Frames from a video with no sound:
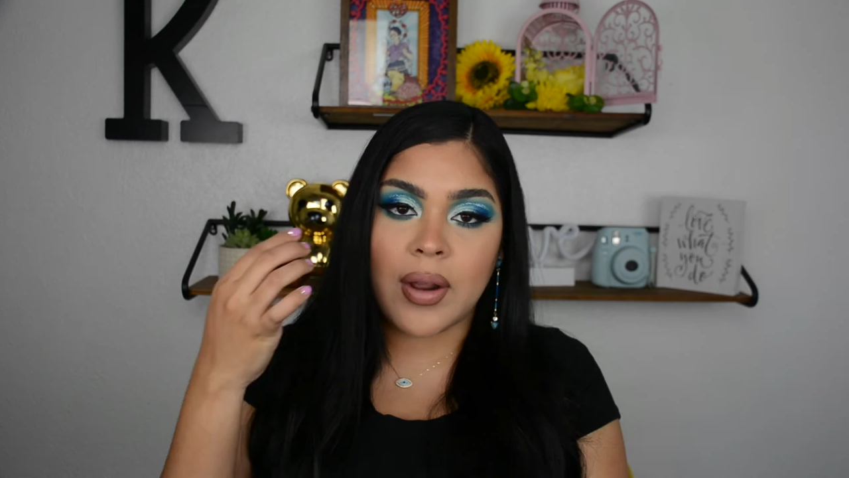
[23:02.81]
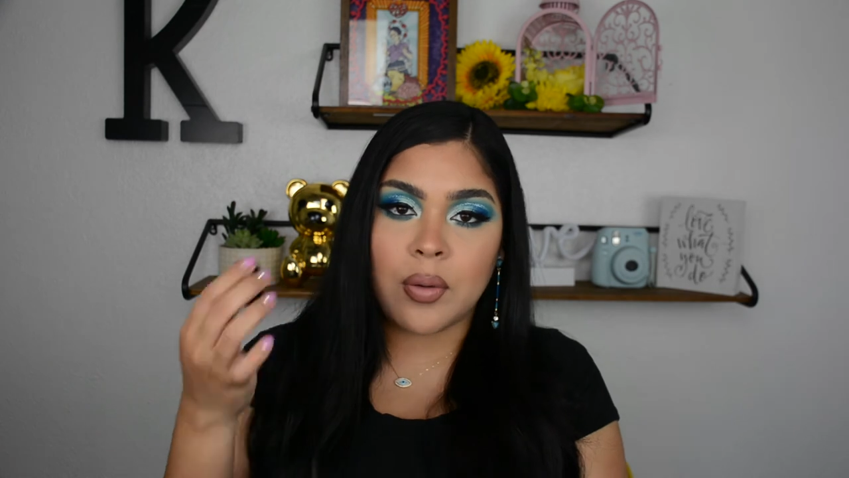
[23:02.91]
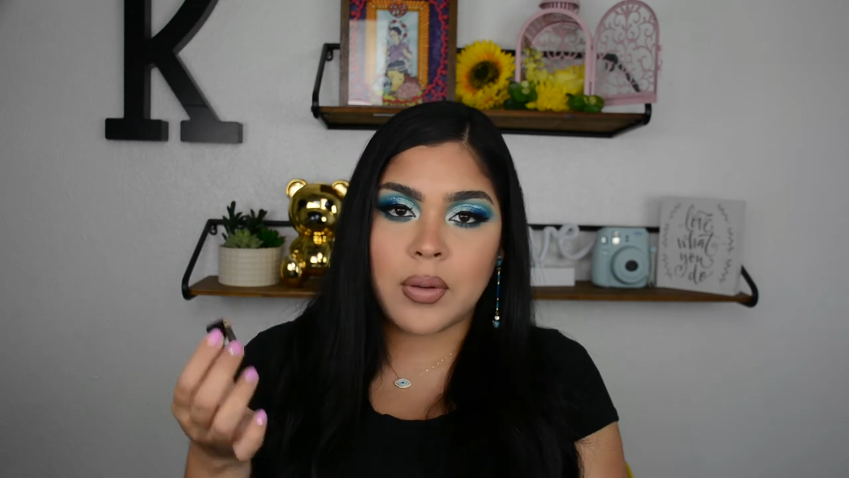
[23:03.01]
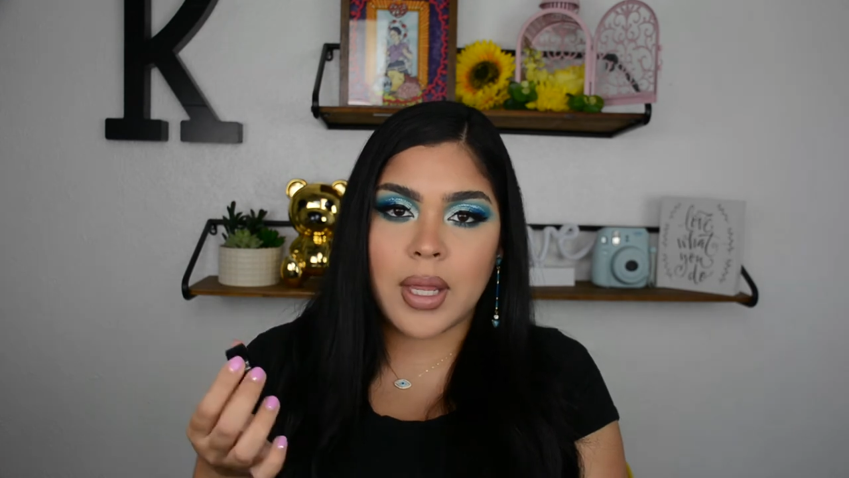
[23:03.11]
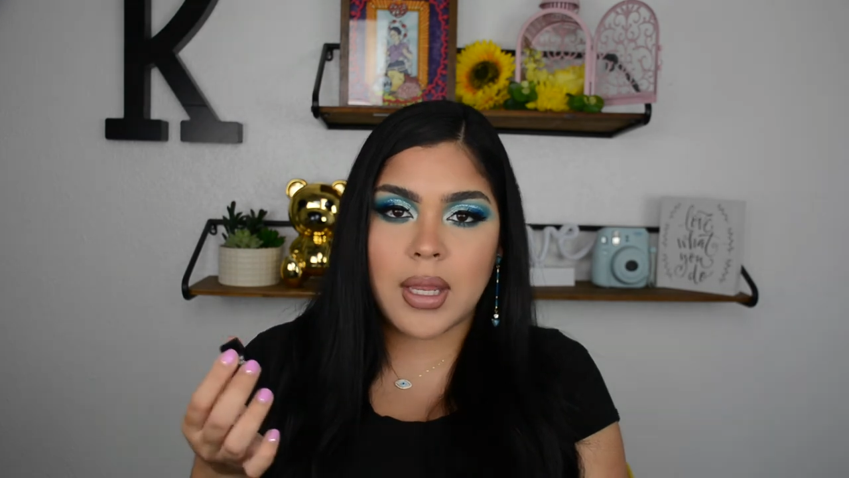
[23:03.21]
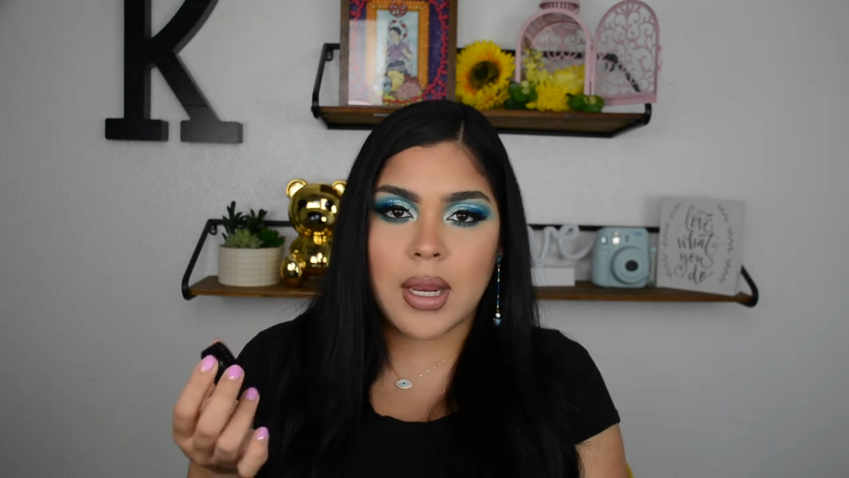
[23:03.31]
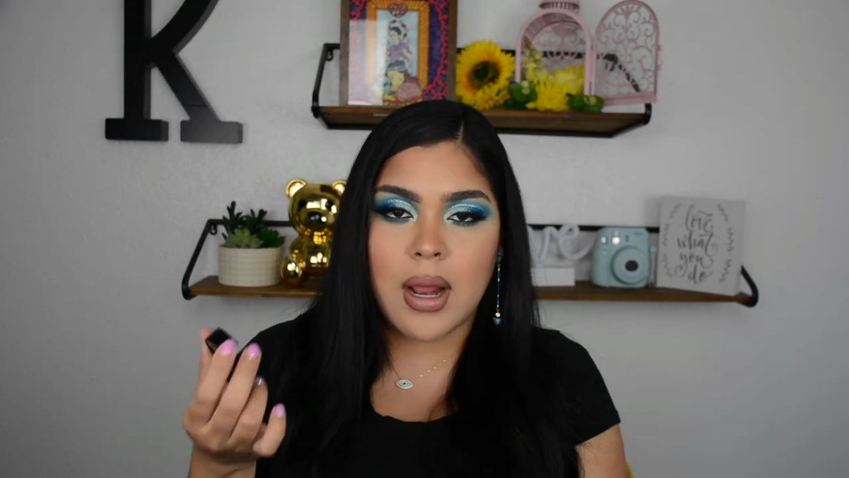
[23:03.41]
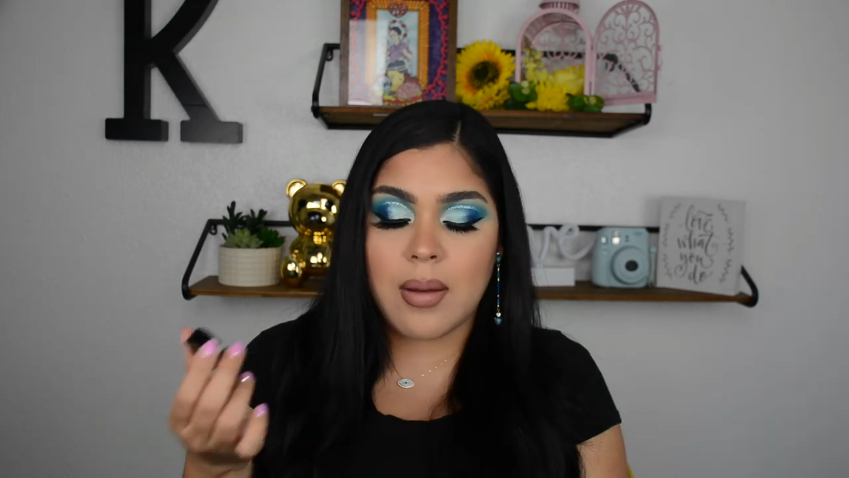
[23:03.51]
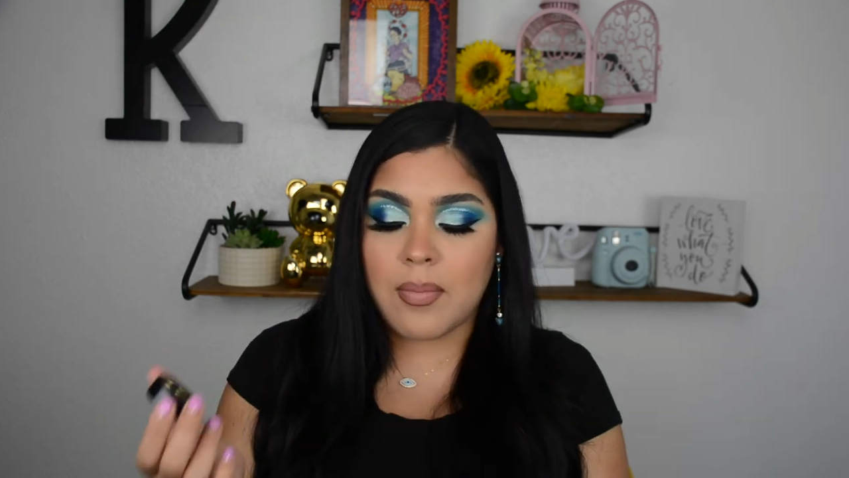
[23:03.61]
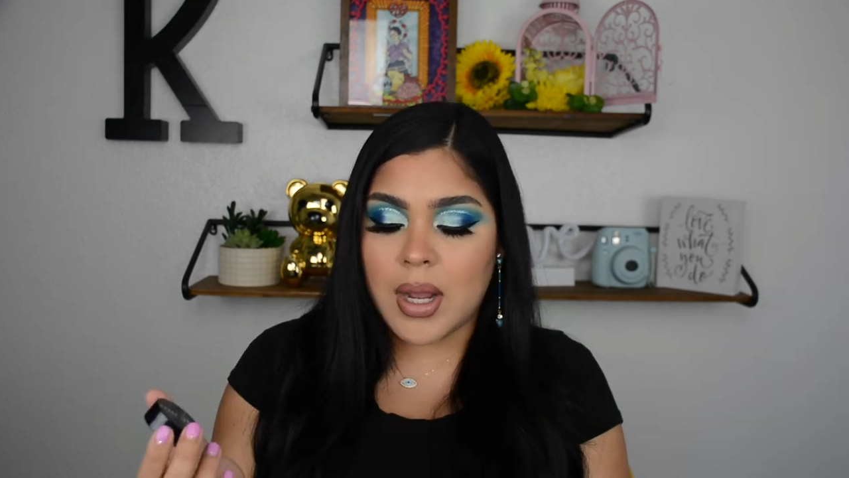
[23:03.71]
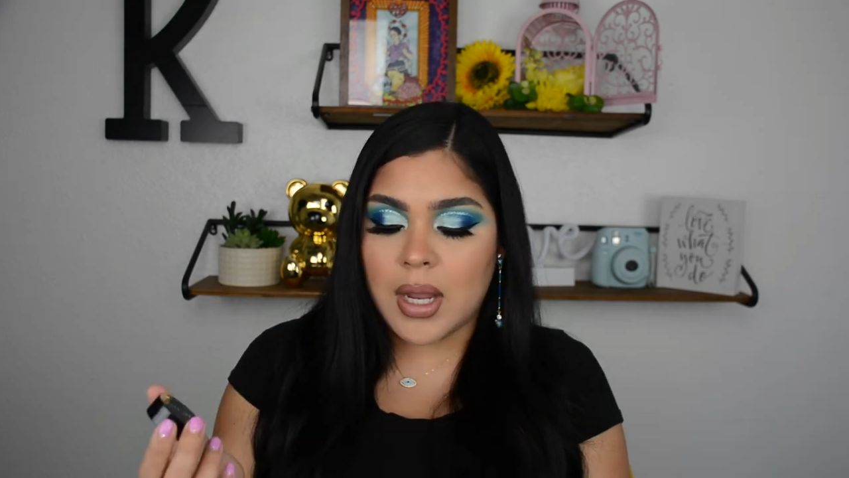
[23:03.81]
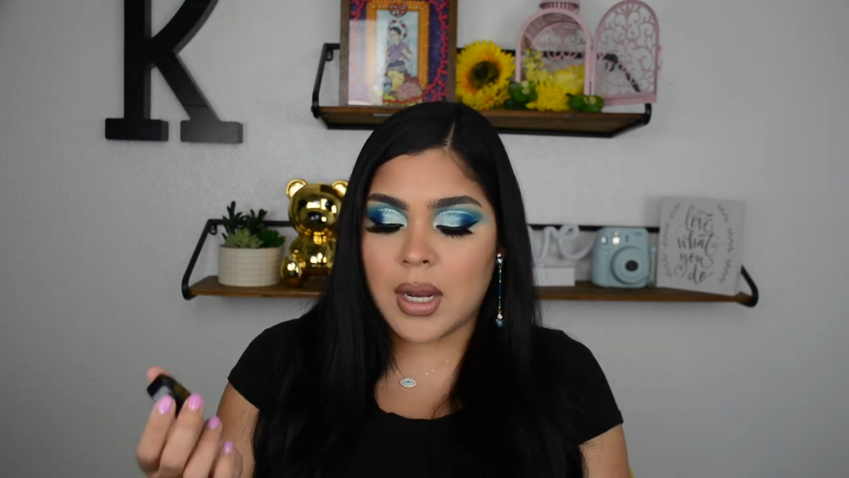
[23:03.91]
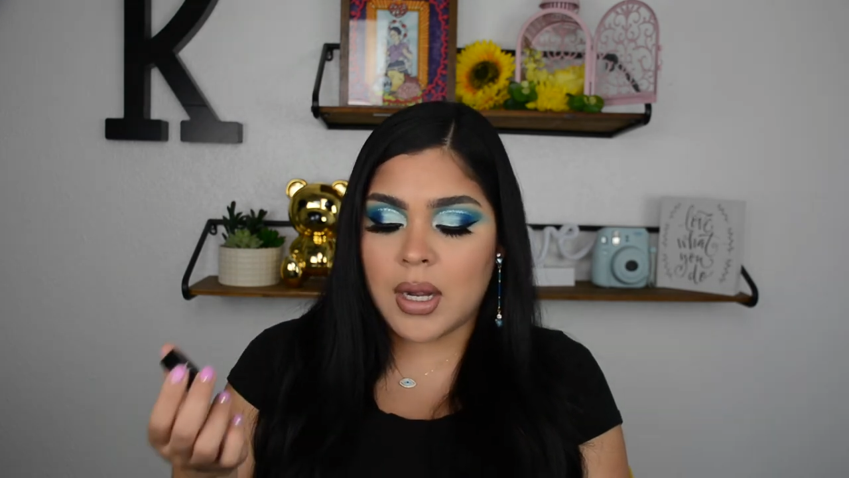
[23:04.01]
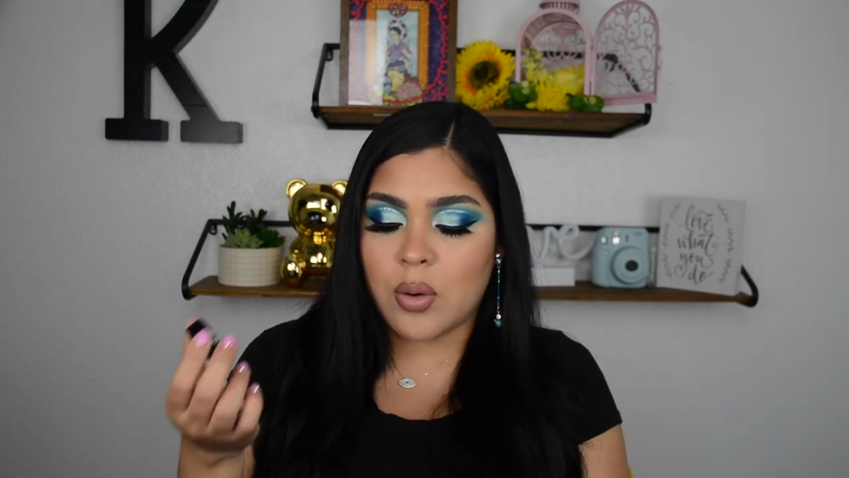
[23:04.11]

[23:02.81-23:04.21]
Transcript: I don't like it, I might